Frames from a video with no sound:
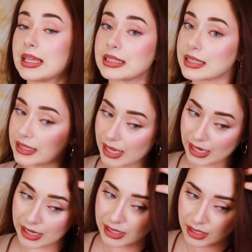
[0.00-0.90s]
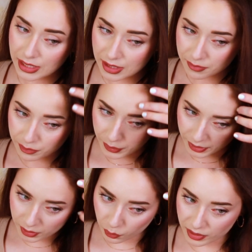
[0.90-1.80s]
insane.
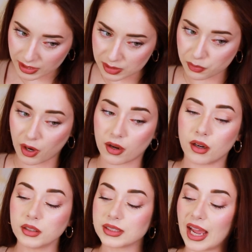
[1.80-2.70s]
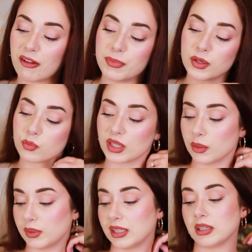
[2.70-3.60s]
But with this product, I've been
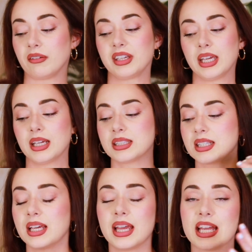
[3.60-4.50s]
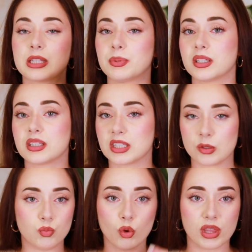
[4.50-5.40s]
really, really loving it. It's been
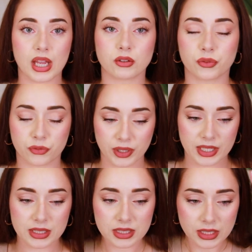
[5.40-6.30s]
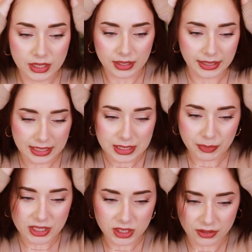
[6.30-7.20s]
smoothing out the frizz, like
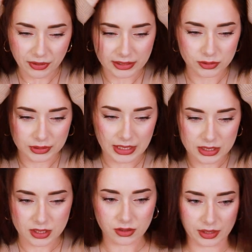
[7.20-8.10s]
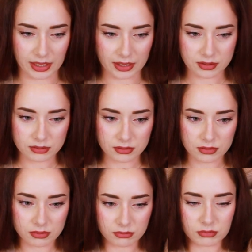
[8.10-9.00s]
especially if I do this, okay?
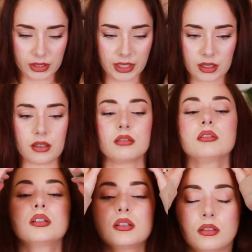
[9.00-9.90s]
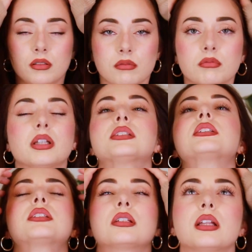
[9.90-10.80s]
Like,
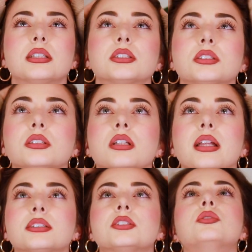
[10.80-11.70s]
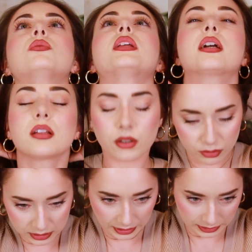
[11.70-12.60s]
let's do like a
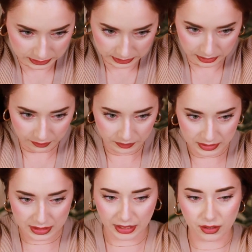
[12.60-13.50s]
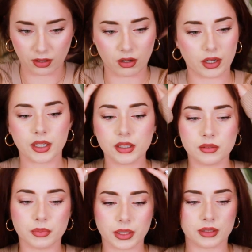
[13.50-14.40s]
little test. It's kind of
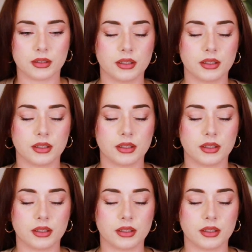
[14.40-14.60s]
hard, but